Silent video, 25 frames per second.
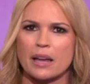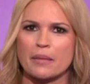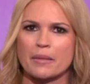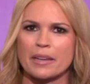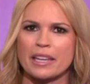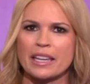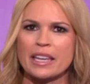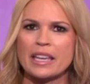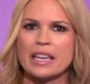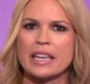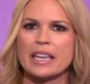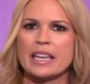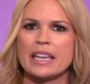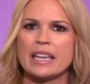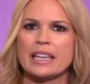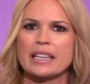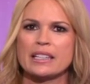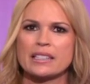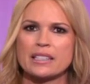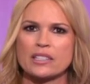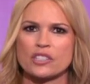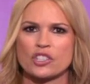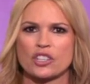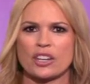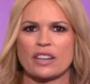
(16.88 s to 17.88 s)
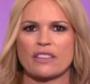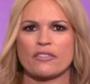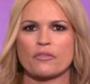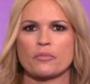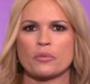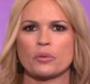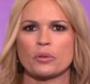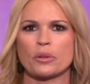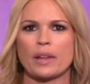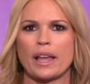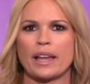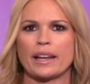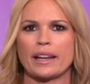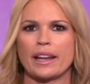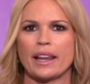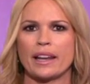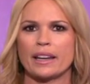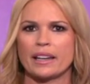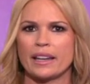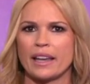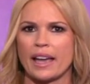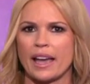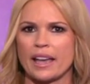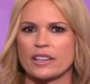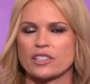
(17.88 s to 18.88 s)
tummy is achievable at
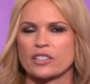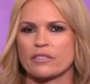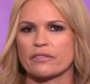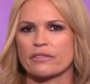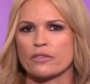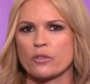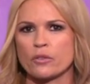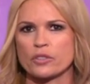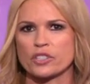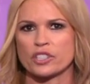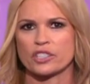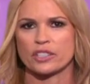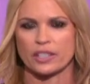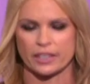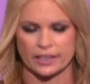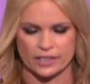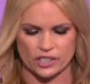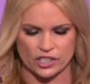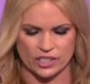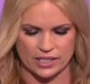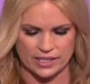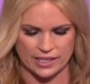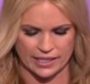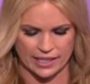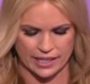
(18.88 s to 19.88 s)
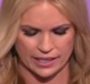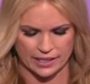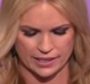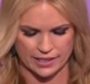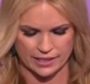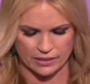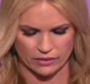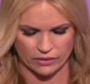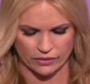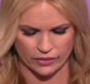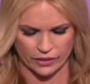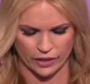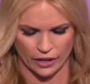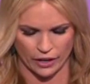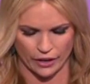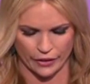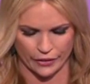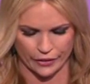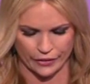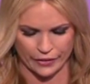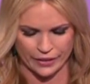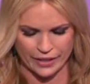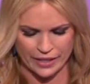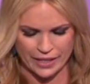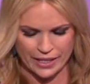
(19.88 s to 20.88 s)
any age. Unfortunately, she's let herself
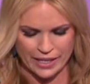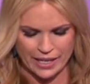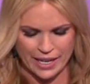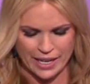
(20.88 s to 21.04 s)
go.